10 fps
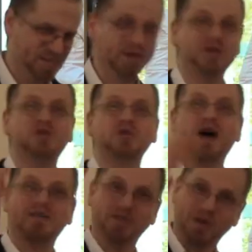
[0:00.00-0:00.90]
but you do
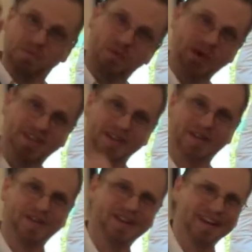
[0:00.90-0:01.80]
have a good point
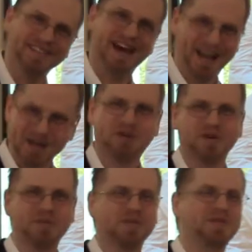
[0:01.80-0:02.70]
there. I
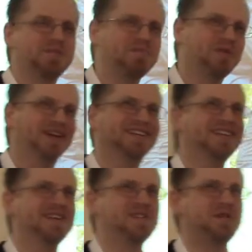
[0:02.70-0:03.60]
agree with your point.
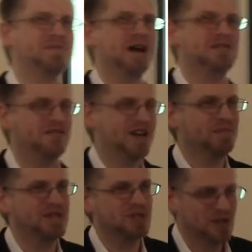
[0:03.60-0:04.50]
Sometimes
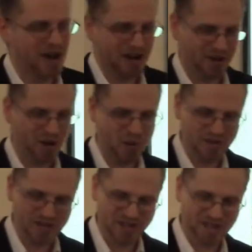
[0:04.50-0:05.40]
families are not
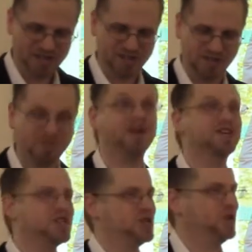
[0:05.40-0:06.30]
always as
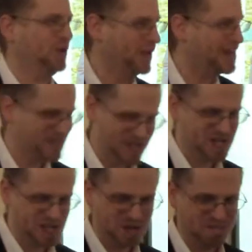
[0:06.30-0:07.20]
functional as
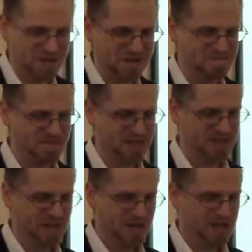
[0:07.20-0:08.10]
they should be.
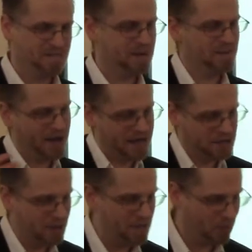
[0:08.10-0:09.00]
But I
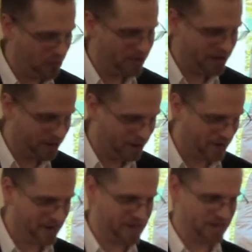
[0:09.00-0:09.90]
guess my point here
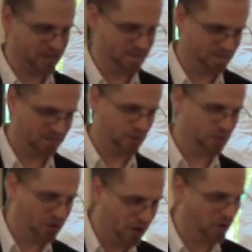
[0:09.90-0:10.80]
is
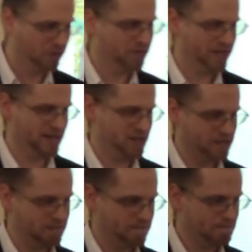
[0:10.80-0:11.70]
with all of
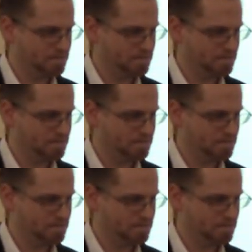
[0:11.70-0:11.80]
this,